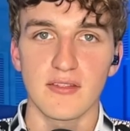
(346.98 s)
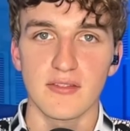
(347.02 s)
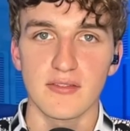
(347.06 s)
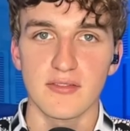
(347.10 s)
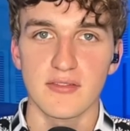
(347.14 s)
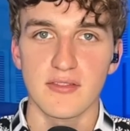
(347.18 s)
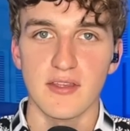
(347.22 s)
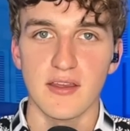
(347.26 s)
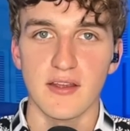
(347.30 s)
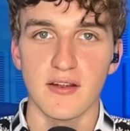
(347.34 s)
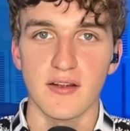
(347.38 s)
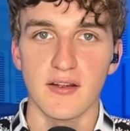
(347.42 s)

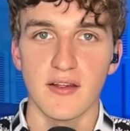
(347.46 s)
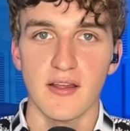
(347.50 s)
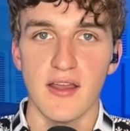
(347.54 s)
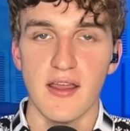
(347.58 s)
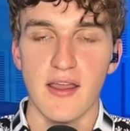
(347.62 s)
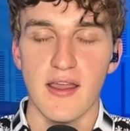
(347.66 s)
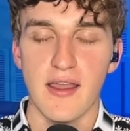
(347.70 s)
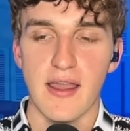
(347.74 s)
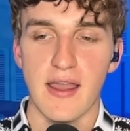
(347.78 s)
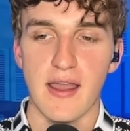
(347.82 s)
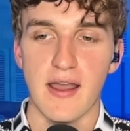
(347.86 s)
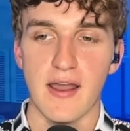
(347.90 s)
They're
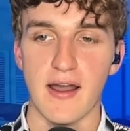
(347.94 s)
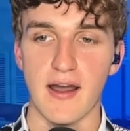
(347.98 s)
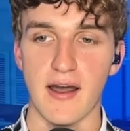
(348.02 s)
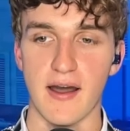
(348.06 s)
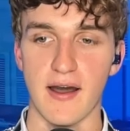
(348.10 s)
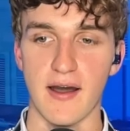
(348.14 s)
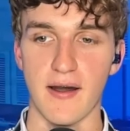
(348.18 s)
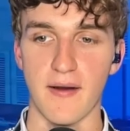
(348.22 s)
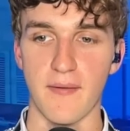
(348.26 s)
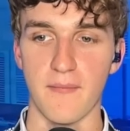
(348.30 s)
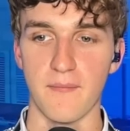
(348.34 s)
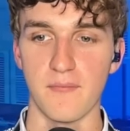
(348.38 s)

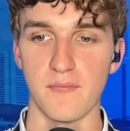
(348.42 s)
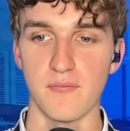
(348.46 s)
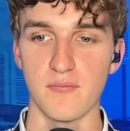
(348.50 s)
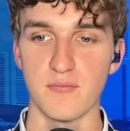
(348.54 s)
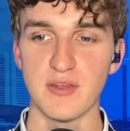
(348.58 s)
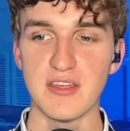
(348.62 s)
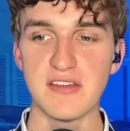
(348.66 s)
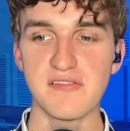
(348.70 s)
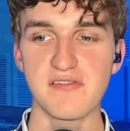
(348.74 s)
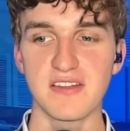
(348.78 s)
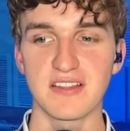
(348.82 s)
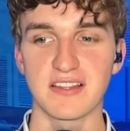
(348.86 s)

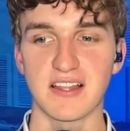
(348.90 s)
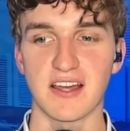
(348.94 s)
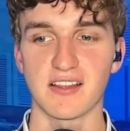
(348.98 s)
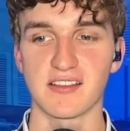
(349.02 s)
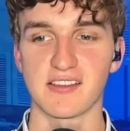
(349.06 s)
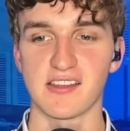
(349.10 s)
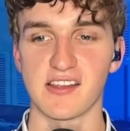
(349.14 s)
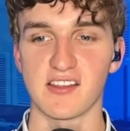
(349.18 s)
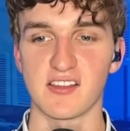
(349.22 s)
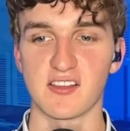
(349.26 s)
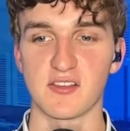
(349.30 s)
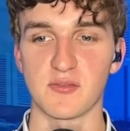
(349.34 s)
beefing like
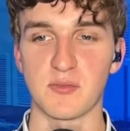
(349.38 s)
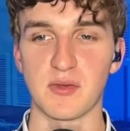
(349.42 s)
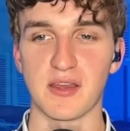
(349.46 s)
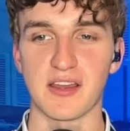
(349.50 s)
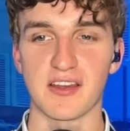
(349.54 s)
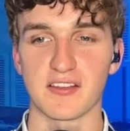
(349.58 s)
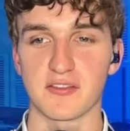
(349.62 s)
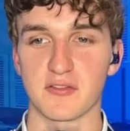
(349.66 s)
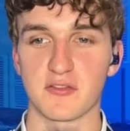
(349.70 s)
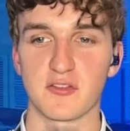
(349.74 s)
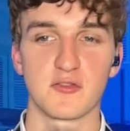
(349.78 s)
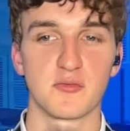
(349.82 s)
this
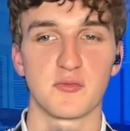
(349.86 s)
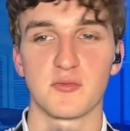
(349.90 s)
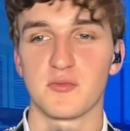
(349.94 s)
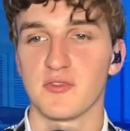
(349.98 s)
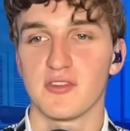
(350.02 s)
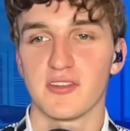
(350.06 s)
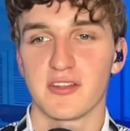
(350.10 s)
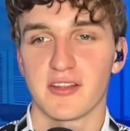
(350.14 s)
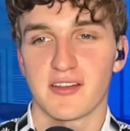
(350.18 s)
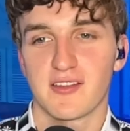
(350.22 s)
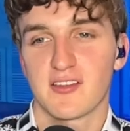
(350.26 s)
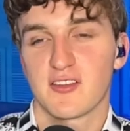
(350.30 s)
because
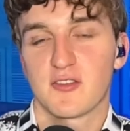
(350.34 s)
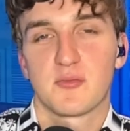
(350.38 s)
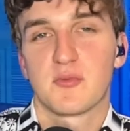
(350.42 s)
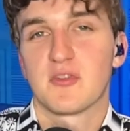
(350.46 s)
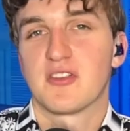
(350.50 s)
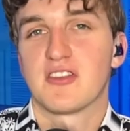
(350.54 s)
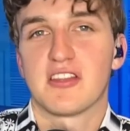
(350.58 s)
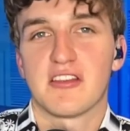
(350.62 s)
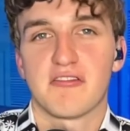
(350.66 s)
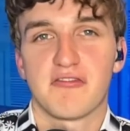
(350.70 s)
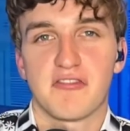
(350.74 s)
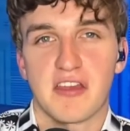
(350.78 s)
of
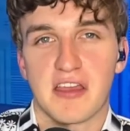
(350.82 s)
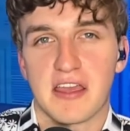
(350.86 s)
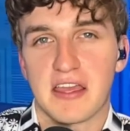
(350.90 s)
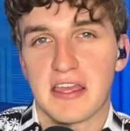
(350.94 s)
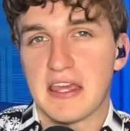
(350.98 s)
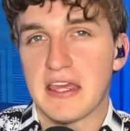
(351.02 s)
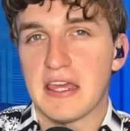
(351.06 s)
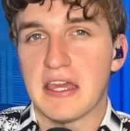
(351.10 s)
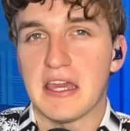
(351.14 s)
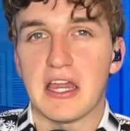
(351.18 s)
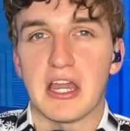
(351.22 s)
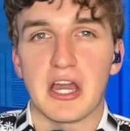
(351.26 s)
specific
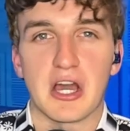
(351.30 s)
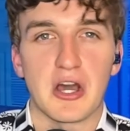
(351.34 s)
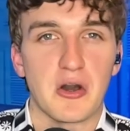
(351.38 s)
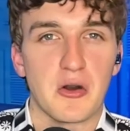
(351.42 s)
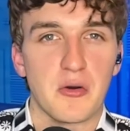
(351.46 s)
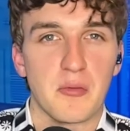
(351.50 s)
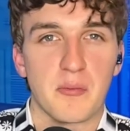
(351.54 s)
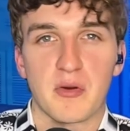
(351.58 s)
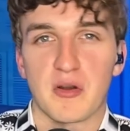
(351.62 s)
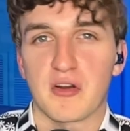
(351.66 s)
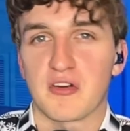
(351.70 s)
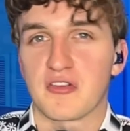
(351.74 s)

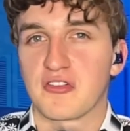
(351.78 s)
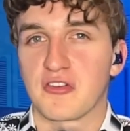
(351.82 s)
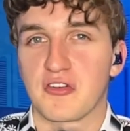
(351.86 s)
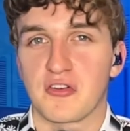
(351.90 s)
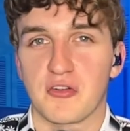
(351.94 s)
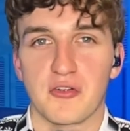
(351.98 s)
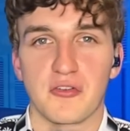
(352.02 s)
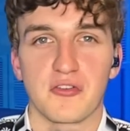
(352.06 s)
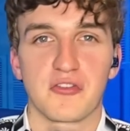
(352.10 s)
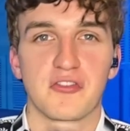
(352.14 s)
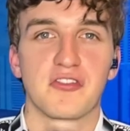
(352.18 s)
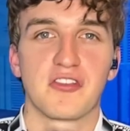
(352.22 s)
ego,
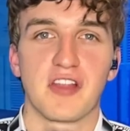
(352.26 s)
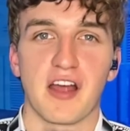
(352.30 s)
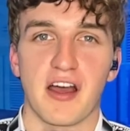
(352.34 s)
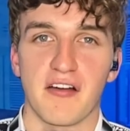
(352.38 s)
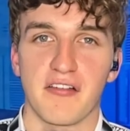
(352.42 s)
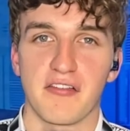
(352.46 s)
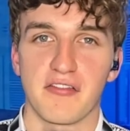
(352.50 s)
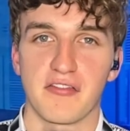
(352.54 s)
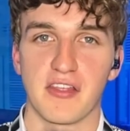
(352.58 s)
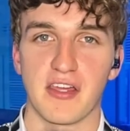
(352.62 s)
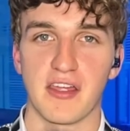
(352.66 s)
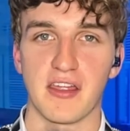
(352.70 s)
personal
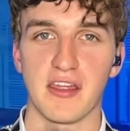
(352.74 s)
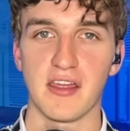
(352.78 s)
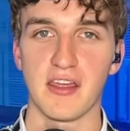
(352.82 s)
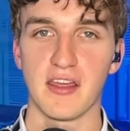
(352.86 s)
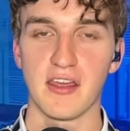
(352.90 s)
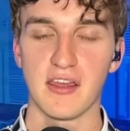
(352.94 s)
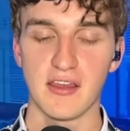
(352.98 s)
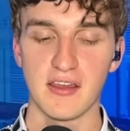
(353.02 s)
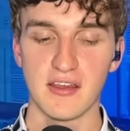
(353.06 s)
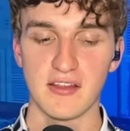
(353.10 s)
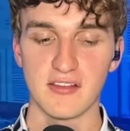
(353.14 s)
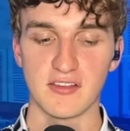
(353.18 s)
stuff that
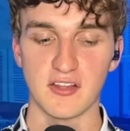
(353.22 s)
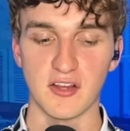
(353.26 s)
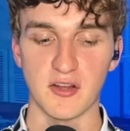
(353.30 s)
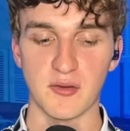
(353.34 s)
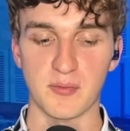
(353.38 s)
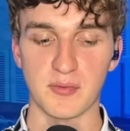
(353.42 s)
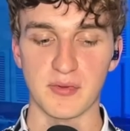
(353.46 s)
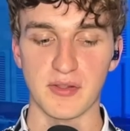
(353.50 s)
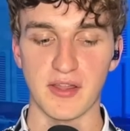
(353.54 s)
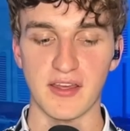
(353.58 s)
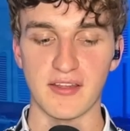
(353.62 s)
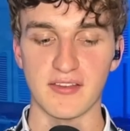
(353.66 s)

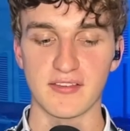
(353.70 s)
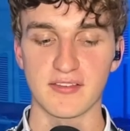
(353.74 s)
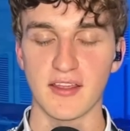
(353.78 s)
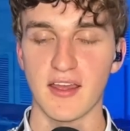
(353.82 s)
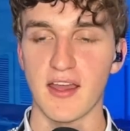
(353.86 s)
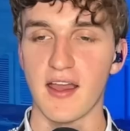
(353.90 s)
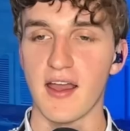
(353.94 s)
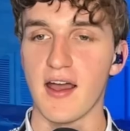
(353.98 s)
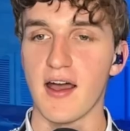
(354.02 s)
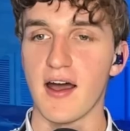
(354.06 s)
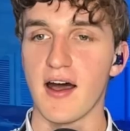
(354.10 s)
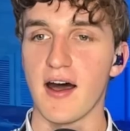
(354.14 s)
took place.
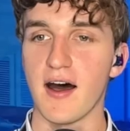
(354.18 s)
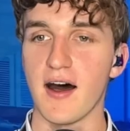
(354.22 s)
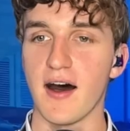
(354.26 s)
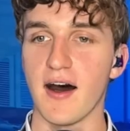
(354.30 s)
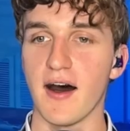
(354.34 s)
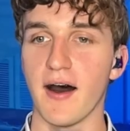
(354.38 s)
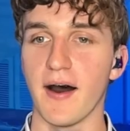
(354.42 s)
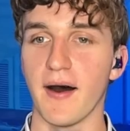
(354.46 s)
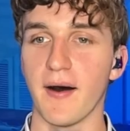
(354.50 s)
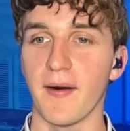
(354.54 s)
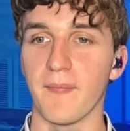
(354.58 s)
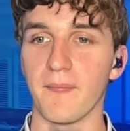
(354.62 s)

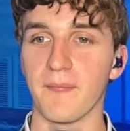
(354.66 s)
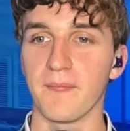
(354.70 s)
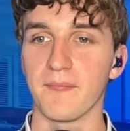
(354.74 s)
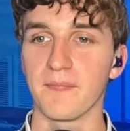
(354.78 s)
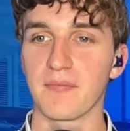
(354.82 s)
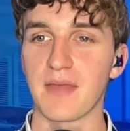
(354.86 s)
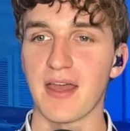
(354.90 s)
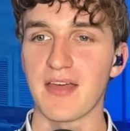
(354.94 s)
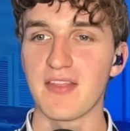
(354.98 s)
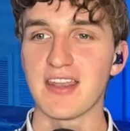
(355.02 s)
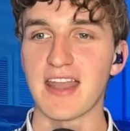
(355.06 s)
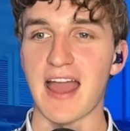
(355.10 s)
And
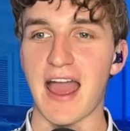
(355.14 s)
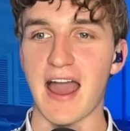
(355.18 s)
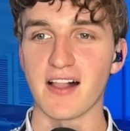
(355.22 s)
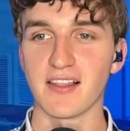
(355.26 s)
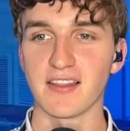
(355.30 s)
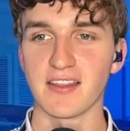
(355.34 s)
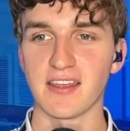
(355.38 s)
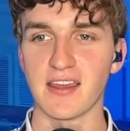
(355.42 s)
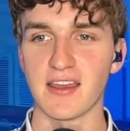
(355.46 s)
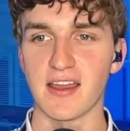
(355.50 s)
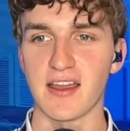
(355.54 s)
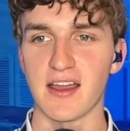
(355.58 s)
then
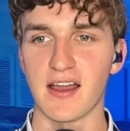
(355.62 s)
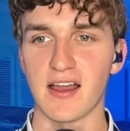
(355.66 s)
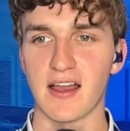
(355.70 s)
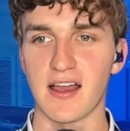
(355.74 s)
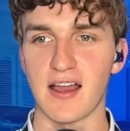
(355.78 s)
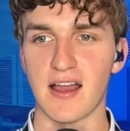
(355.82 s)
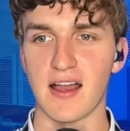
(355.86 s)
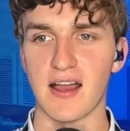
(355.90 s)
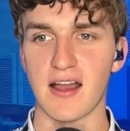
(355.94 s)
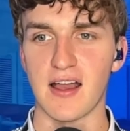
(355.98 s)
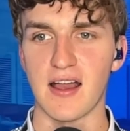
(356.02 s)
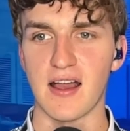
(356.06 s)

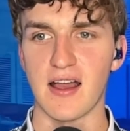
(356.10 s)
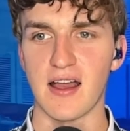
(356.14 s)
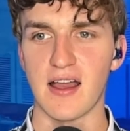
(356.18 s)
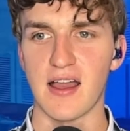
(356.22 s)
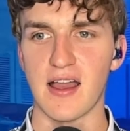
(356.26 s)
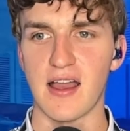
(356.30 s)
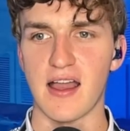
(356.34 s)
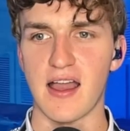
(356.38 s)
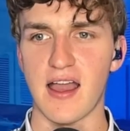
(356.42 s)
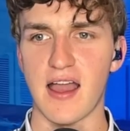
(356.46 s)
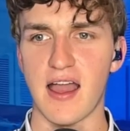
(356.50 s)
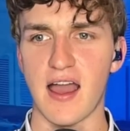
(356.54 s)

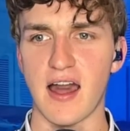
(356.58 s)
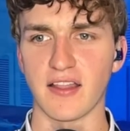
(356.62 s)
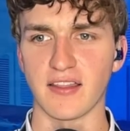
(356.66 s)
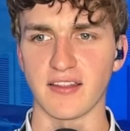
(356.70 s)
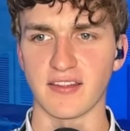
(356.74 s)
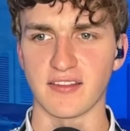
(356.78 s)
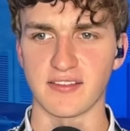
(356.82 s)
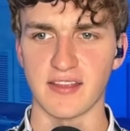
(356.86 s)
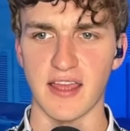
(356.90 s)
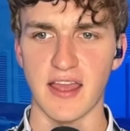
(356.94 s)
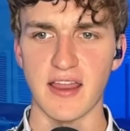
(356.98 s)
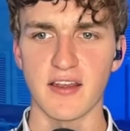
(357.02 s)

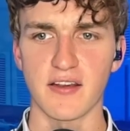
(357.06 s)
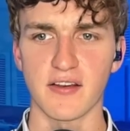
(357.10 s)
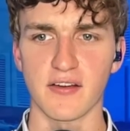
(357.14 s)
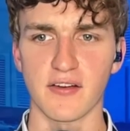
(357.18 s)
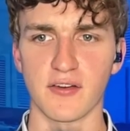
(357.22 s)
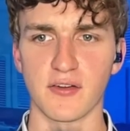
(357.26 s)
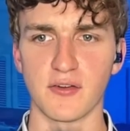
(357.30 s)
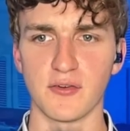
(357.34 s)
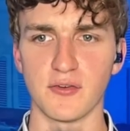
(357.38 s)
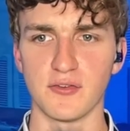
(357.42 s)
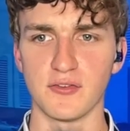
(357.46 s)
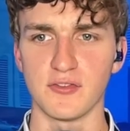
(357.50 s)

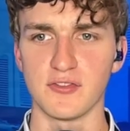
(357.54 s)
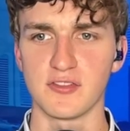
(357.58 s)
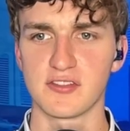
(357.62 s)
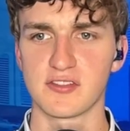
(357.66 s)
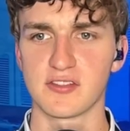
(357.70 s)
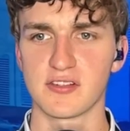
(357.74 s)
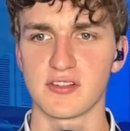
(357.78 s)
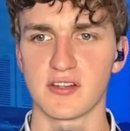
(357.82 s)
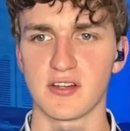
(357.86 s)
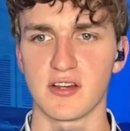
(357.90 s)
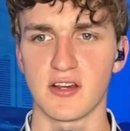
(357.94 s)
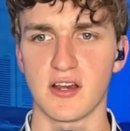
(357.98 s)
Alexander,
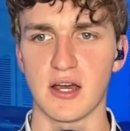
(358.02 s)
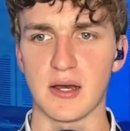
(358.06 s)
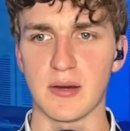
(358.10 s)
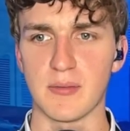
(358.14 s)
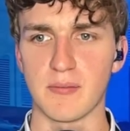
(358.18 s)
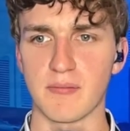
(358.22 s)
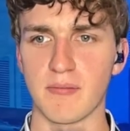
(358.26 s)
who's a